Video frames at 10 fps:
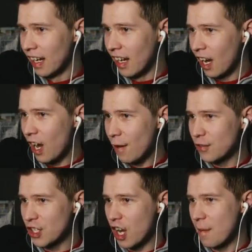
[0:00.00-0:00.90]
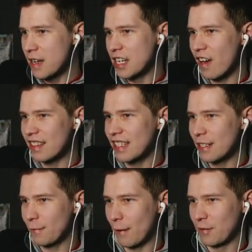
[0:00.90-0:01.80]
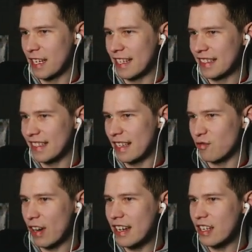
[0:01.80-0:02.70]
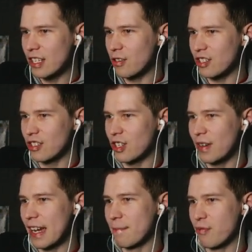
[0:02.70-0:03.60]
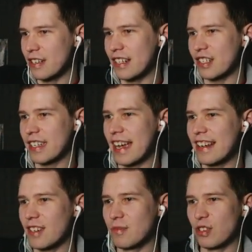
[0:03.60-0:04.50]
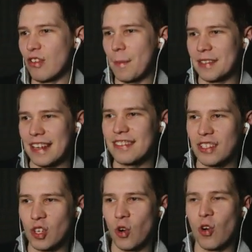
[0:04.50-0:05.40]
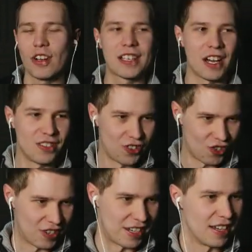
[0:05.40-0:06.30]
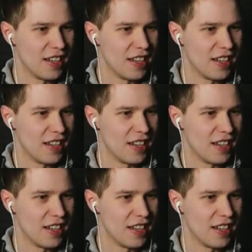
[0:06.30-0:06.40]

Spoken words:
Half German 1915 says, Render, you should do a British kingdom to represent your country.